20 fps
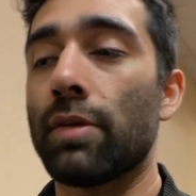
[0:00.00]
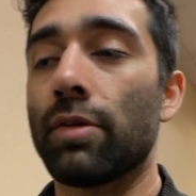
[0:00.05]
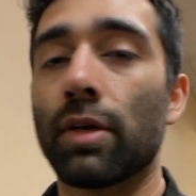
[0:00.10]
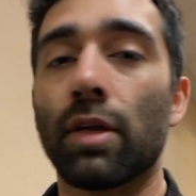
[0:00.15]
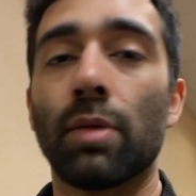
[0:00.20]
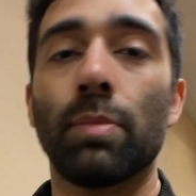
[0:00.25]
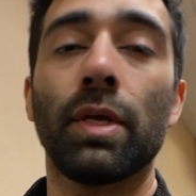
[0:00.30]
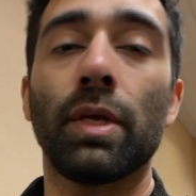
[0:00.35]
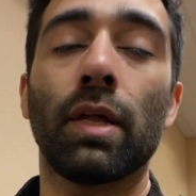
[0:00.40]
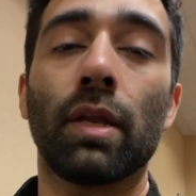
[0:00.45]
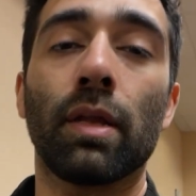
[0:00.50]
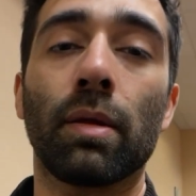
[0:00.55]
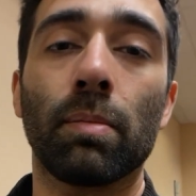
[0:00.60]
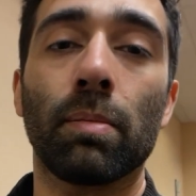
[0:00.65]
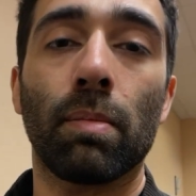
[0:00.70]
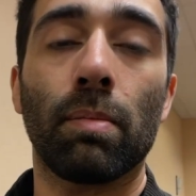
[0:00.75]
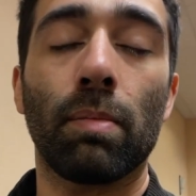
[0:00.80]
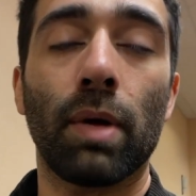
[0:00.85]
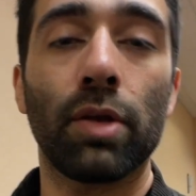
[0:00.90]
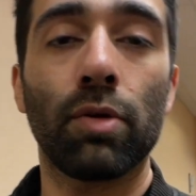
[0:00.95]
you're going to be getting
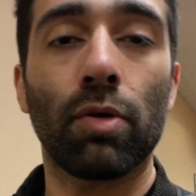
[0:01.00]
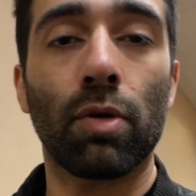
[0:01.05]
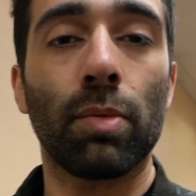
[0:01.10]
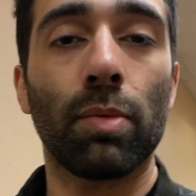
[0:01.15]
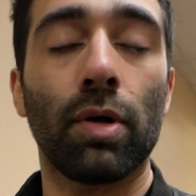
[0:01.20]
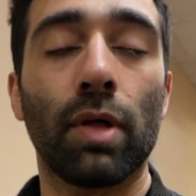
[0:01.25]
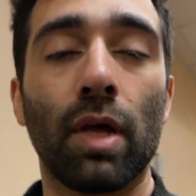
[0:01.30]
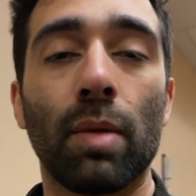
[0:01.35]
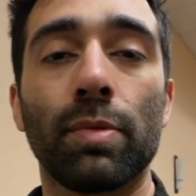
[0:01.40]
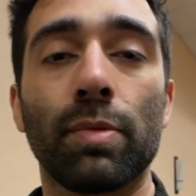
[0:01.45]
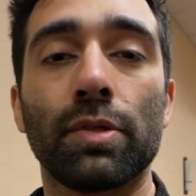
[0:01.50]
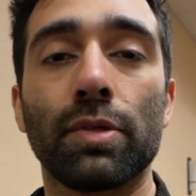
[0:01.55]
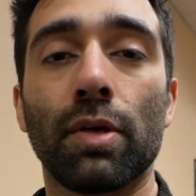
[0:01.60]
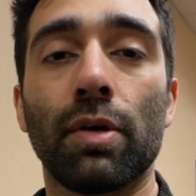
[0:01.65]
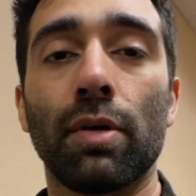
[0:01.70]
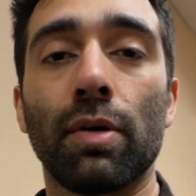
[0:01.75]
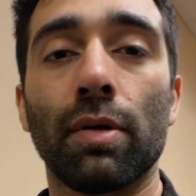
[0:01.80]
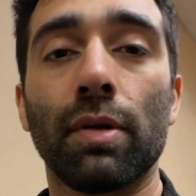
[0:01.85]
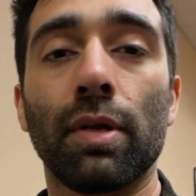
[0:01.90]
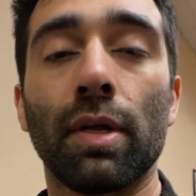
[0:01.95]
my normal
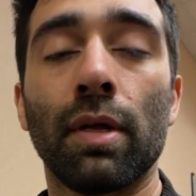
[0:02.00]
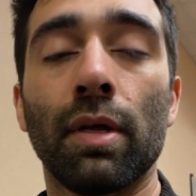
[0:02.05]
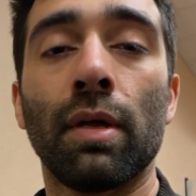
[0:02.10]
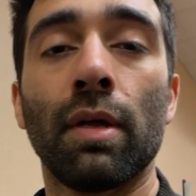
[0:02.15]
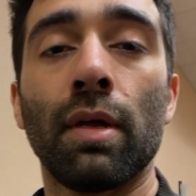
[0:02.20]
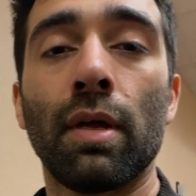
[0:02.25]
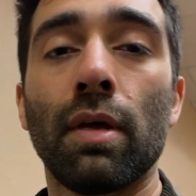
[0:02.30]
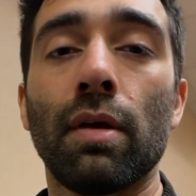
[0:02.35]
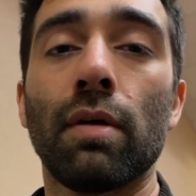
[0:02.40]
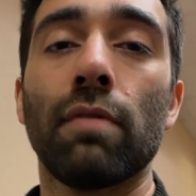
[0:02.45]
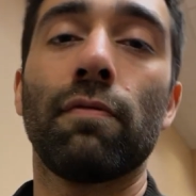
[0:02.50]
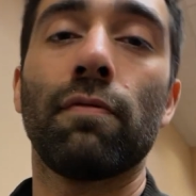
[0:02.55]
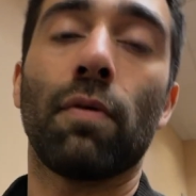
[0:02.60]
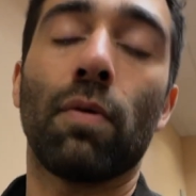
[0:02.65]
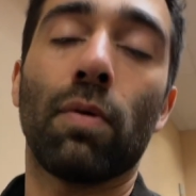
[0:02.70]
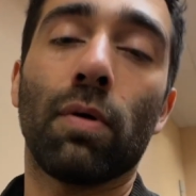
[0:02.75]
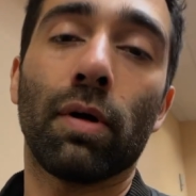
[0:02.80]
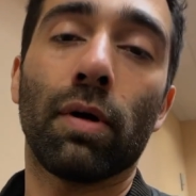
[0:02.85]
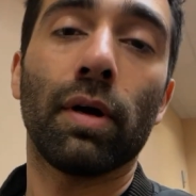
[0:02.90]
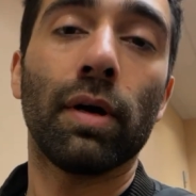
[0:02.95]
episode
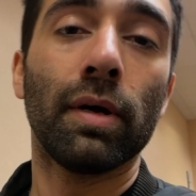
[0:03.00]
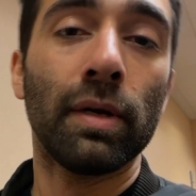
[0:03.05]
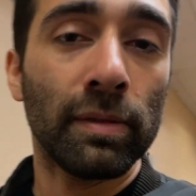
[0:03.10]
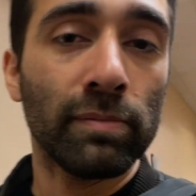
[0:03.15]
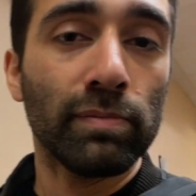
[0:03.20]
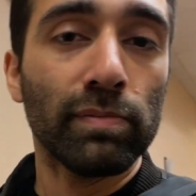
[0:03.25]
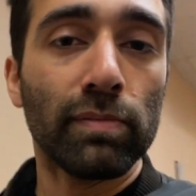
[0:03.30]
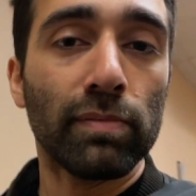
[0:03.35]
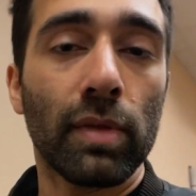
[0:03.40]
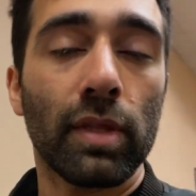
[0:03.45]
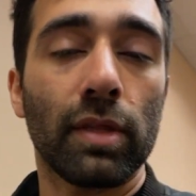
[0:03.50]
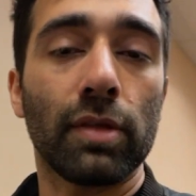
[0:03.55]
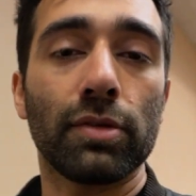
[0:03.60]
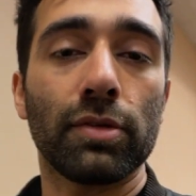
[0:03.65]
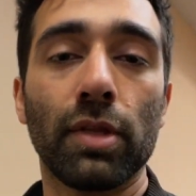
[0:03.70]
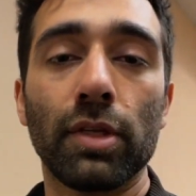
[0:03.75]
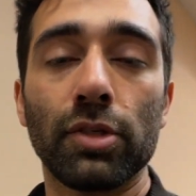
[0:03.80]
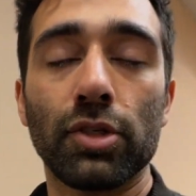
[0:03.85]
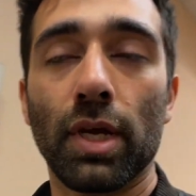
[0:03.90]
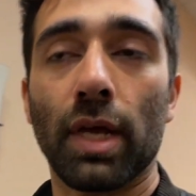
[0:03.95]
for
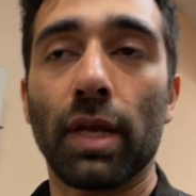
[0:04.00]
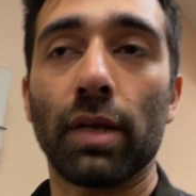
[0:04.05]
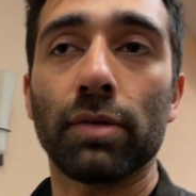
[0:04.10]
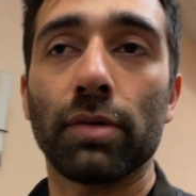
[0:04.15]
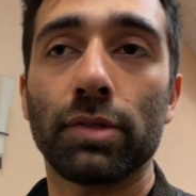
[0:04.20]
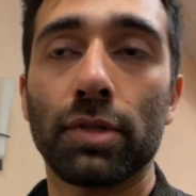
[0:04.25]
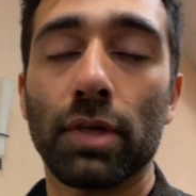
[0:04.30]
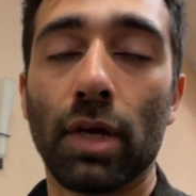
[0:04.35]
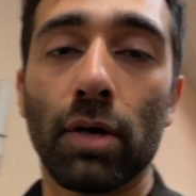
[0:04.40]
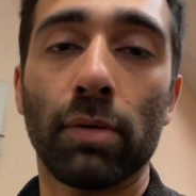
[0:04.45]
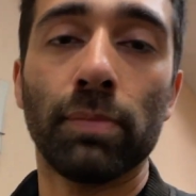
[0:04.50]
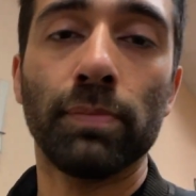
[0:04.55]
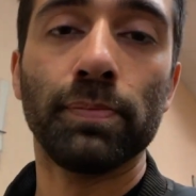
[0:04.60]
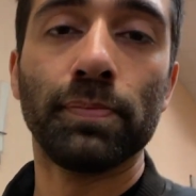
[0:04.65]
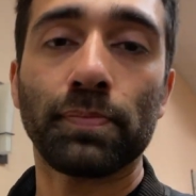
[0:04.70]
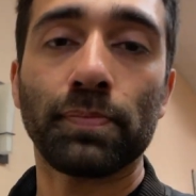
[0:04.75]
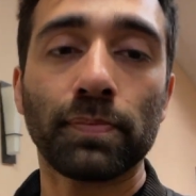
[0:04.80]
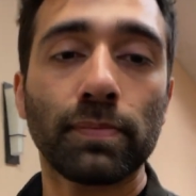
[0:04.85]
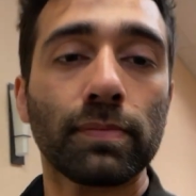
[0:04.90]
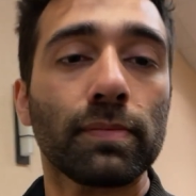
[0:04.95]
the channel. So
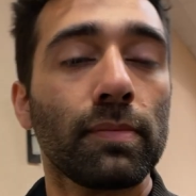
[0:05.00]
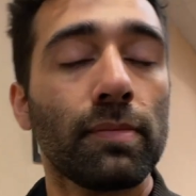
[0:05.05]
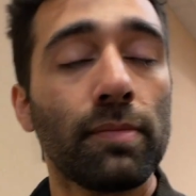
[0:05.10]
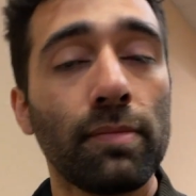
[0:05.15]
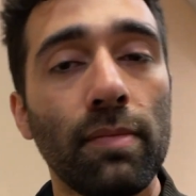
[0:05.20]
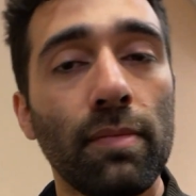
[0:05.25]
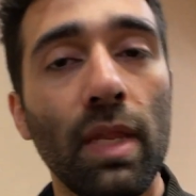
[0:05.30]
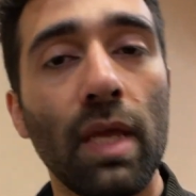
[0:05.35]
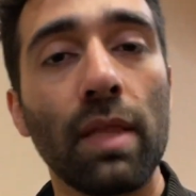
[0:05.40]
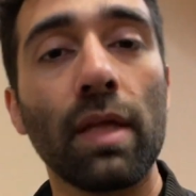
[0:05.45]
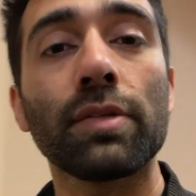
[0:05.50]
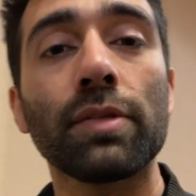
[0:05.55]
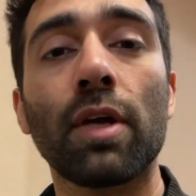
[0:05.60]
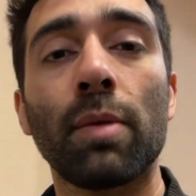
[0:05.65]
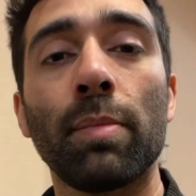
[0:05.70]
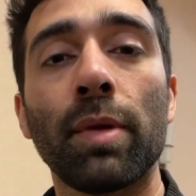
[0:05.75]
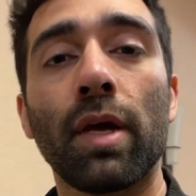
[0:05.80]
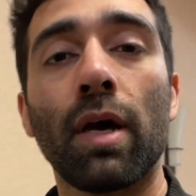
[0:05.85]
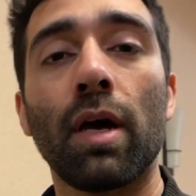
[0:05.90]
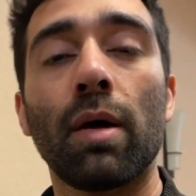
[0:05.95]
that's
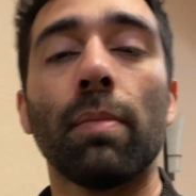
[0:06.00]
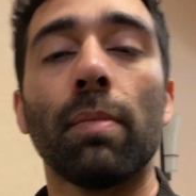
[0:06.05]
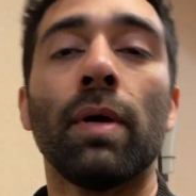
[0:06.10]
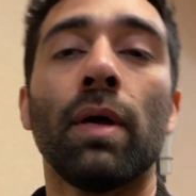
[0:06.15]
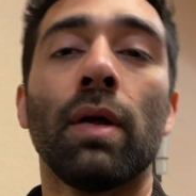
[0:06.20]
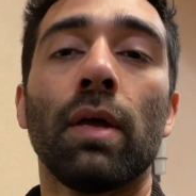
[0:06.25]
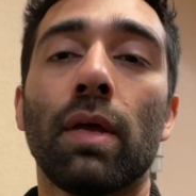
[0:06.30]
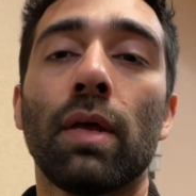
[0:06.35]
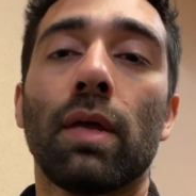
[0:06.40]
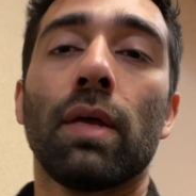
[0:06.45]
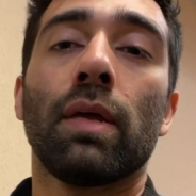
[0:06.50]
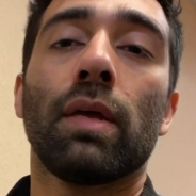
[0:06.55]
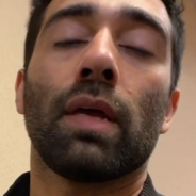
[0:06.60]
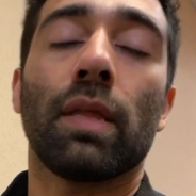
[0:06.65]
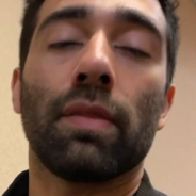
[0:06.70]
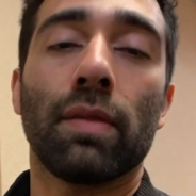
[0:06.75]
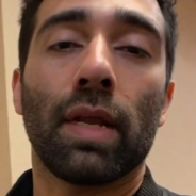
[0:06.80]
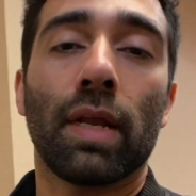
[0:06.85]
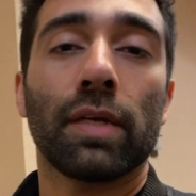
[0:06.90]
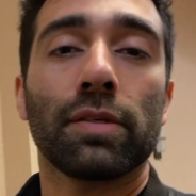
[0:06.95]
coming up
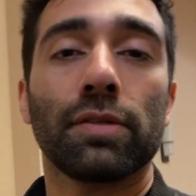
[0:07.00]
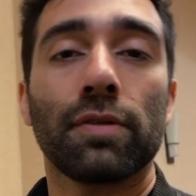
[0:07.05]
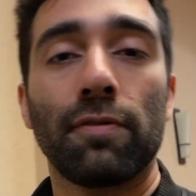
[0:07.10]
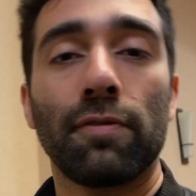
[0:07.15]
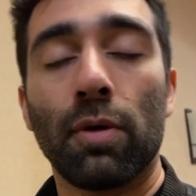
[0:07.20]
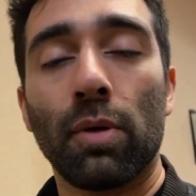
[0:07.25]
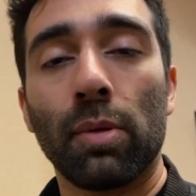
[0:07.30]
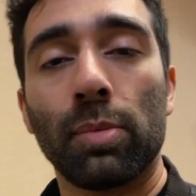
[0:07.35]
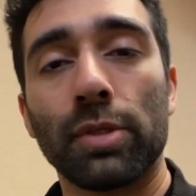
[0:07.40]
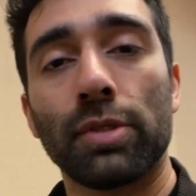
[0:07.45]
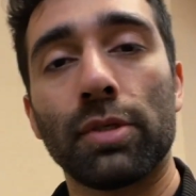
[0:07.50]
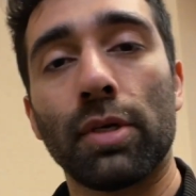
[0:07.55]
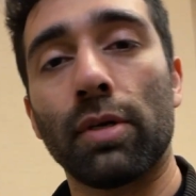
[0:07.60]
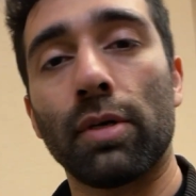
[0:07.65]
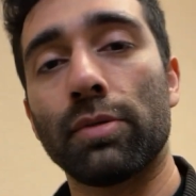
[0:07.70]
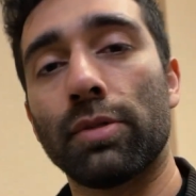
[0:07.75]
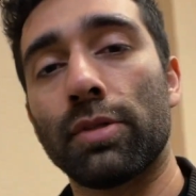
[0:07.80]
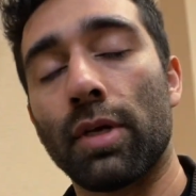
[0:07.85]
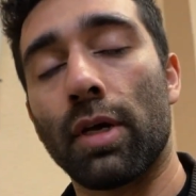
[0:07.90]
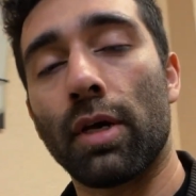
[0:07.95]
in the next few
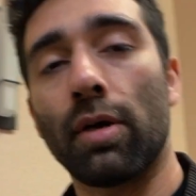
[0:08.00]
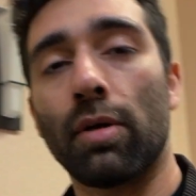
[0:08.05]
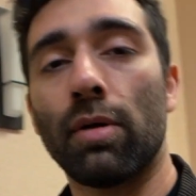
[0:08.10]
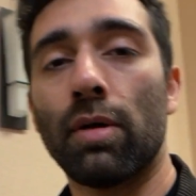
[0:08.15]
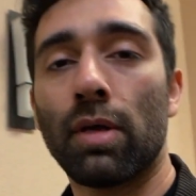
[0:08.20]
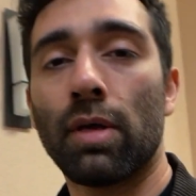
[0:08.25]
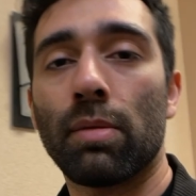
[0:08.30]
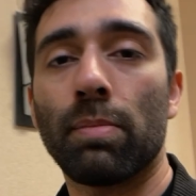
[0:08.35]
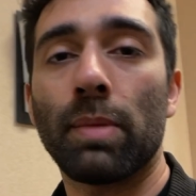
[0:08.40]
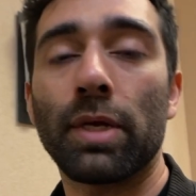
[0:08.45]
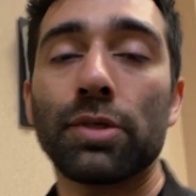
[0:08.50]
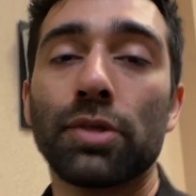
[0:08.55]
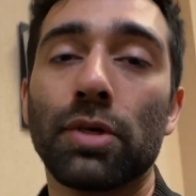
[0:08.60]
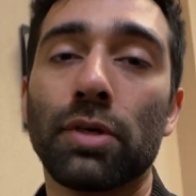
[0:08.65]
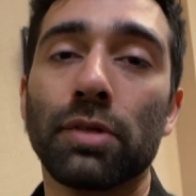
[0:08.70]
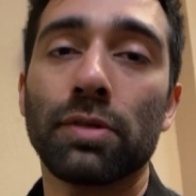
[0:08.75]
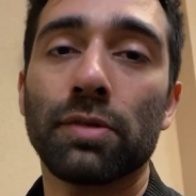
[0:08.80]
episodes, so make sure you're